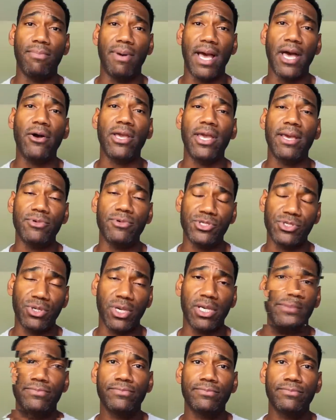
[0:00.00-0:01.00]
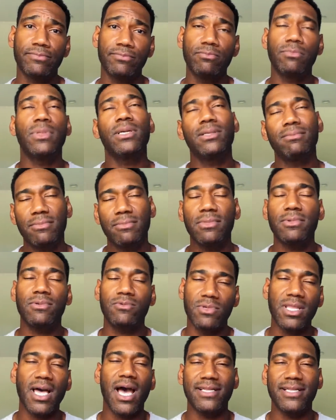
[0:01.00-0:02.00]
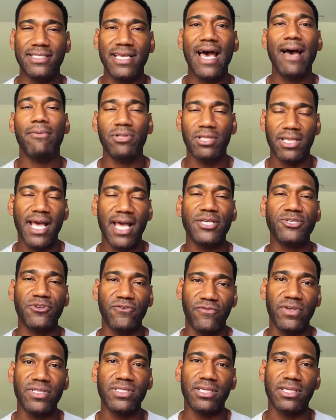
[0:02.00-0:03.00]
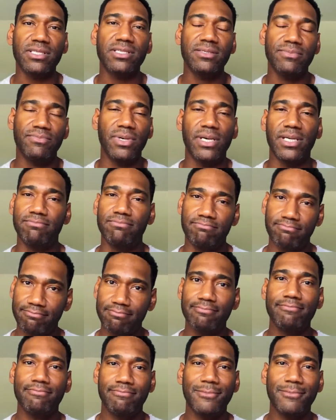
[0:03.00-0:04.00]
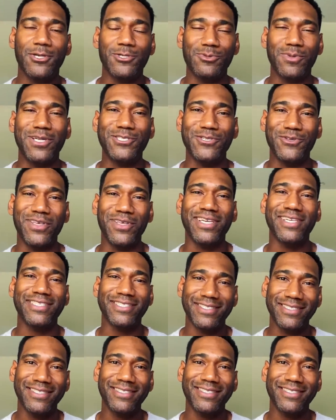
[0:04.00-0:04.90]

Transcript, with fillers: Biochemistry. I dabble in astrophysics, but those are my two things.